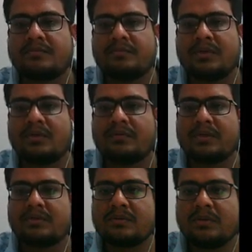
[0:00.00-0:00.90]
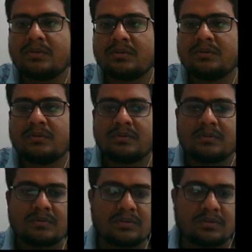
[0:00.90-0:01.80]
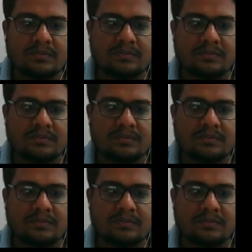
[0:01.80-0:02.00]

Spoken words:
P of x equal to 0.